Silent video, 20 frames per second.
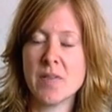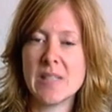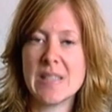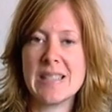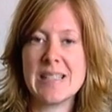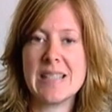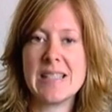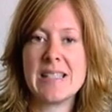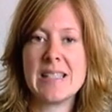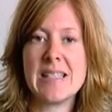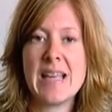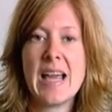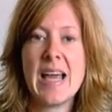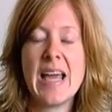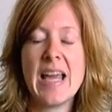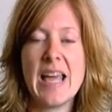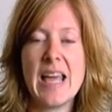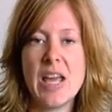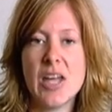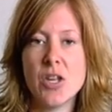It's this
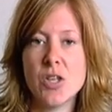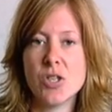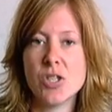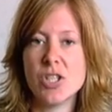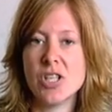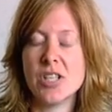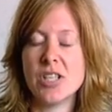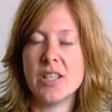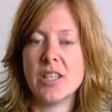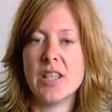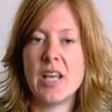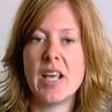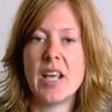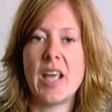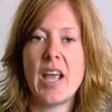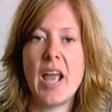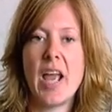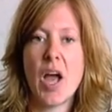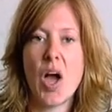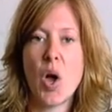energy that they
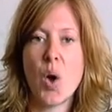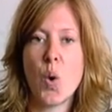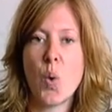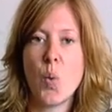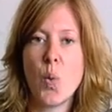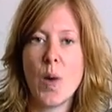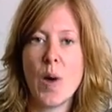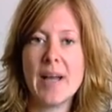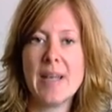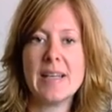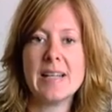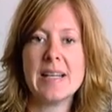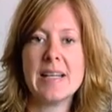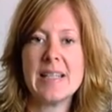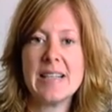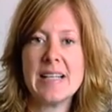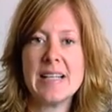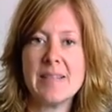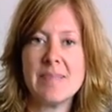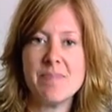can't quite
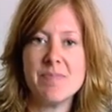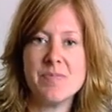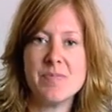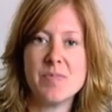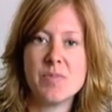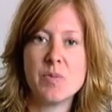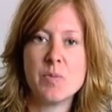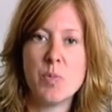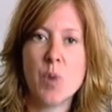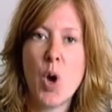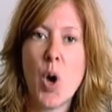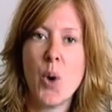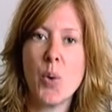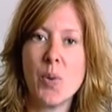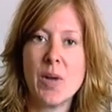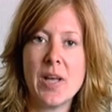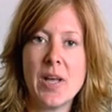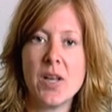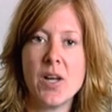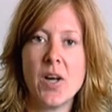
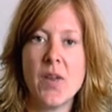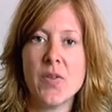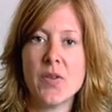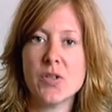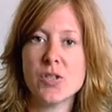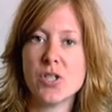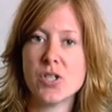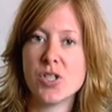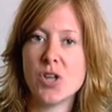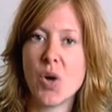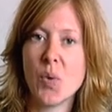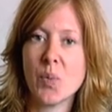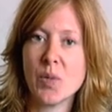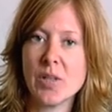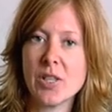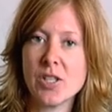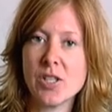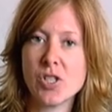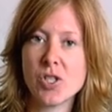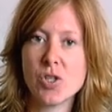hone in on. They're just not
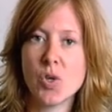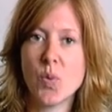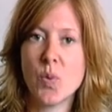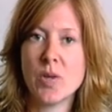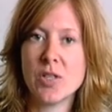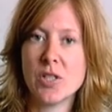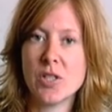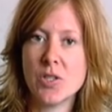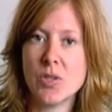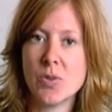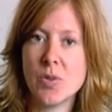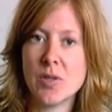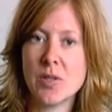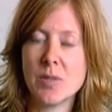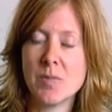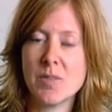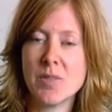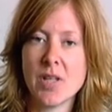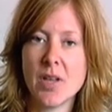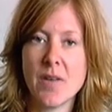really sure what to do with
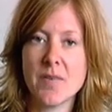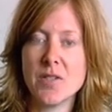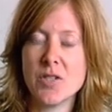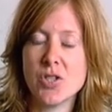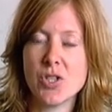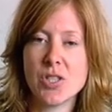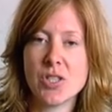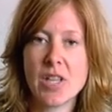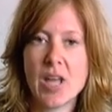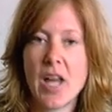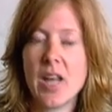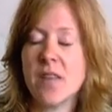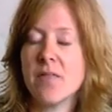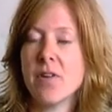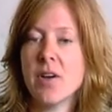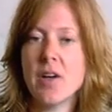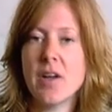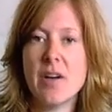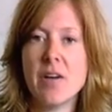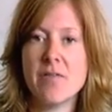themselves and just kind of
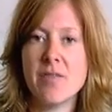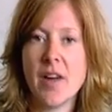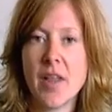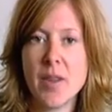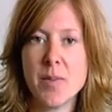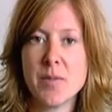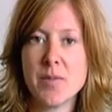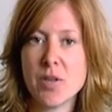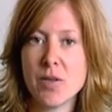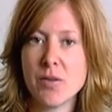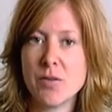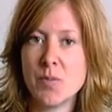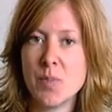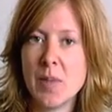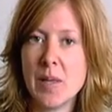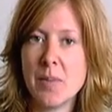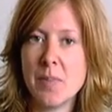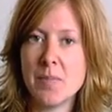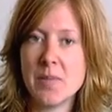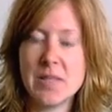find themselves
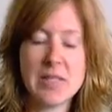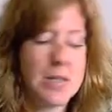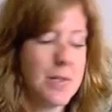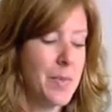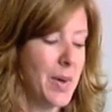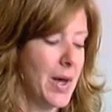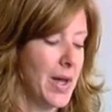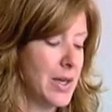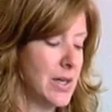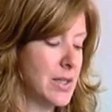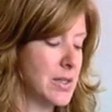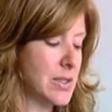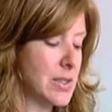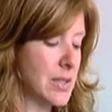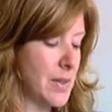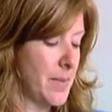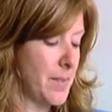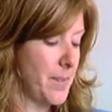being busybodies.